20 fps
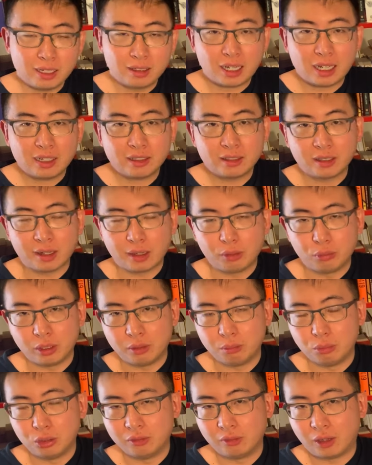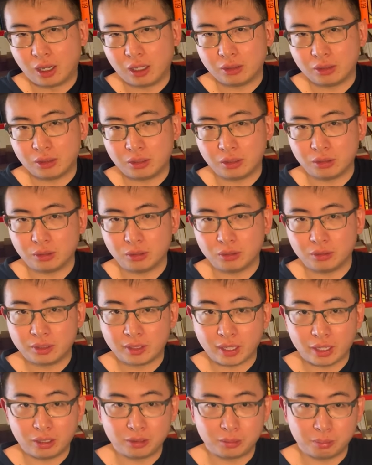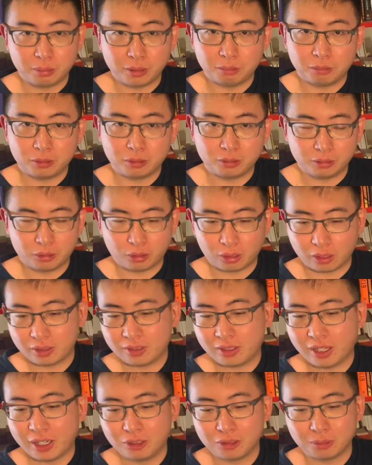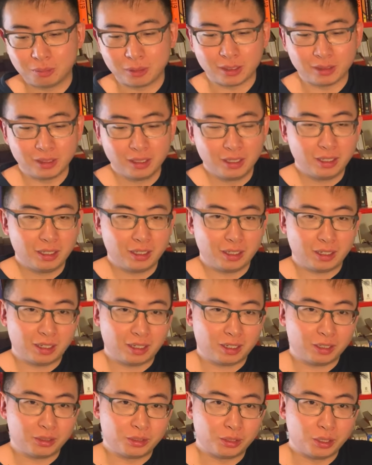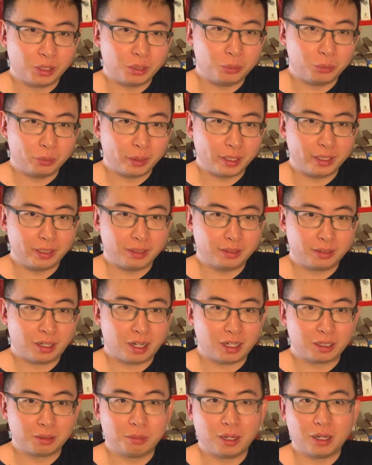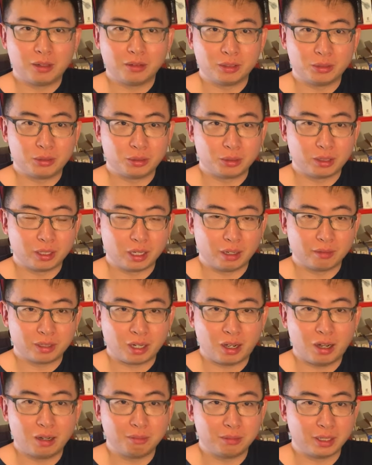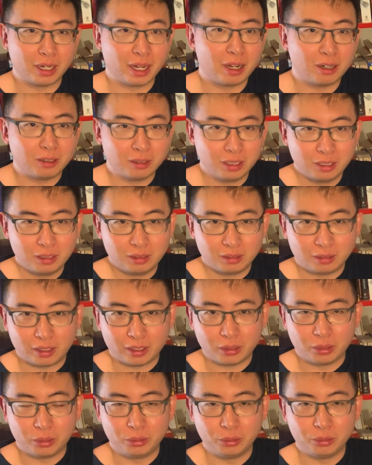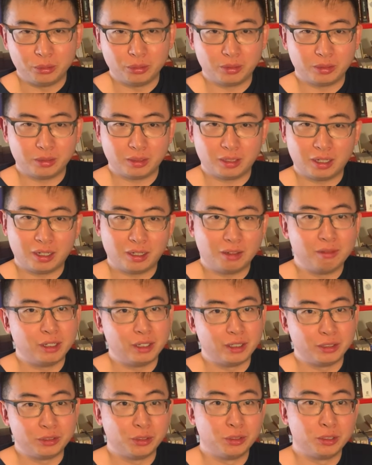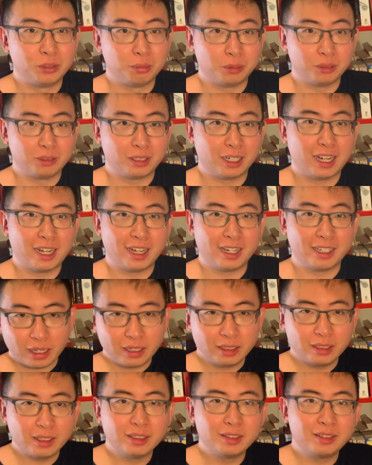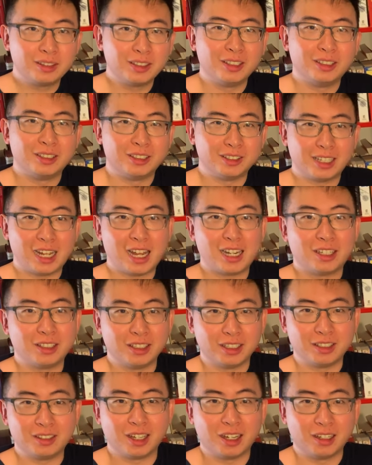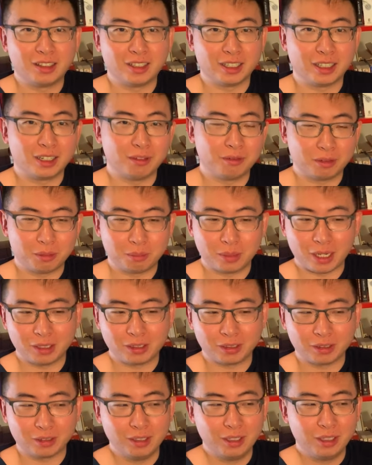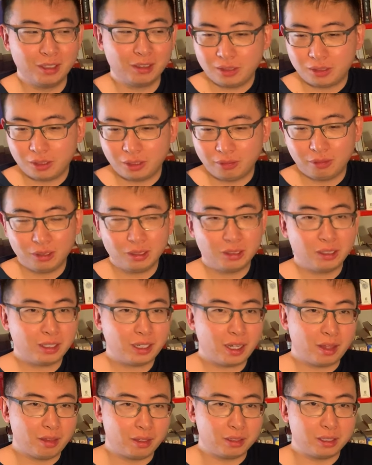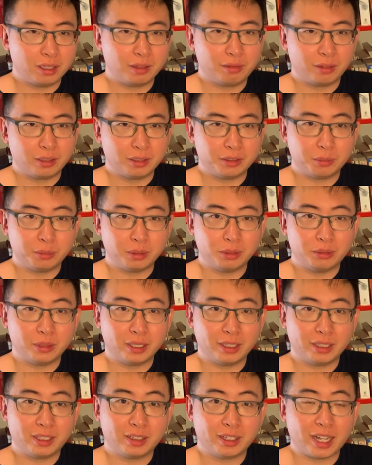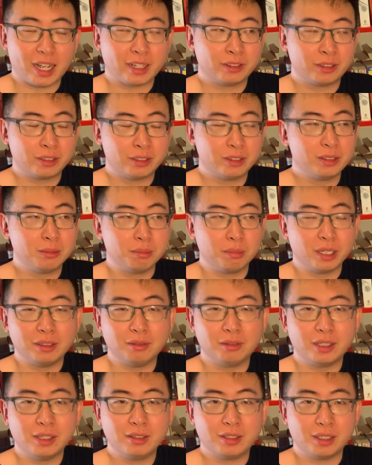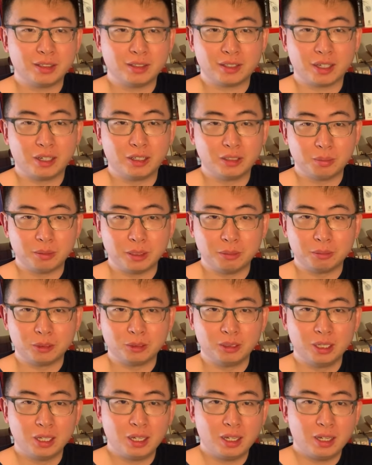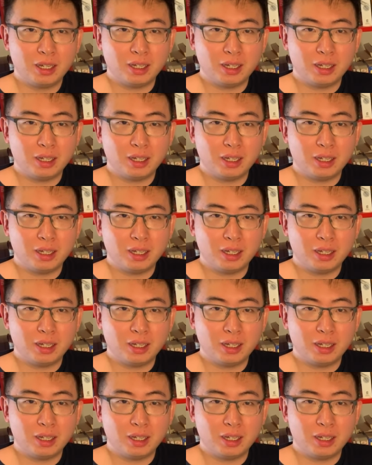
And lastly, we move on to salespeople or salesmen. Uh, so we talk about the story of Tom Gau, right, who's a very sociable guy, and his deal is actually selling information. So if we look at the difference between connectors, mavens, and salespeople,